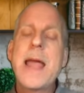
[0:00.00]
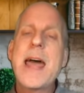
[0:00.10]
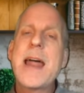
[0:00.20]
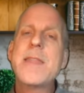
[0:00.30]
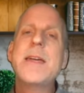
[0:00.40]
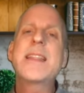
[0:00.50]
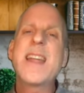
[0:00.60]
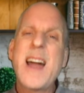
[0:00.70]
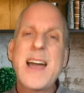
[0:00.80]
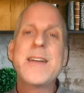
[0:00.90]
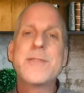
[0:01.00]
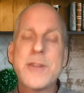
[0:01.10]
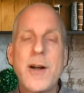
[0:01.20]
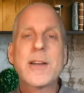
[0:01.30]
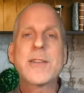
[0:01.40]
And I think that I have
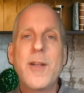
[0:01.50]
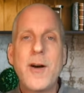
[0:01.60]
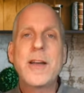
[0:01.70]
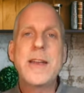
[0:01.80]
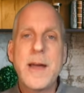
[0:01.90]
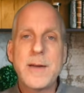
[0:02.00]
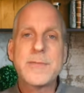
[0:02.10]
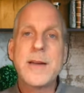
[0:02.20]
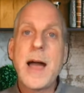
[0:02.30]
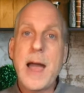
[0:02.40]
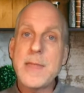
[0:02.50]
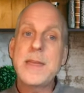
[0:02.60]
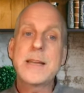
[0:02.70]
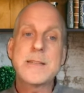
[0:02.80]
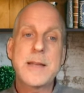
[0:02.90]
talked long enough. I
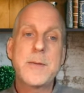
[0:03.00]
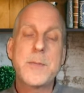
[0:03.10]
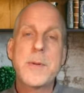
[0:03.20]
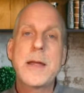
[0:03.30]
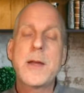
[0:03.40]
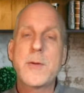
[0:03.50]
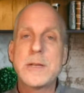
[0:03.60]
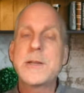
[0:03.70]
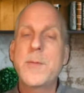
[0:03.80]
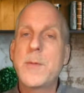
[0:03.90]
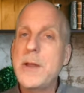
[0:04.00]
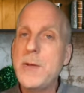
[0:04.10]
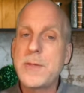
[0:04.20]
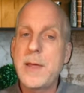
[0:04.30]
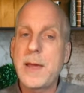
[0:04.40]
think it's time to bring in Kristen. What do
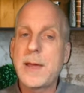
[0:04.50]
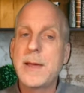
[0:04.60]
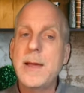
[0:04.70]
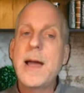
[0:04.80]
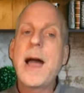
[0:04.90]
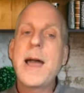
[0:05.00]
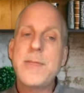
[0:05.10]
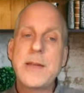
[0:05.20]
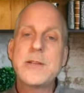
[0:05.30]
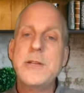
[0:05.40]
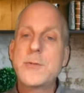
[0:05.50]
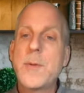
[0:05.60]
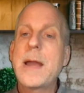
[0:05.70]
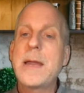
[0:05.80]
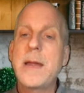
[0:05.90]
you think? I think she's
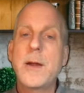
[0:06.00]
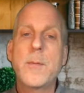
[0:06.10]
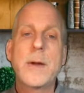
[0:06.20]
ready here.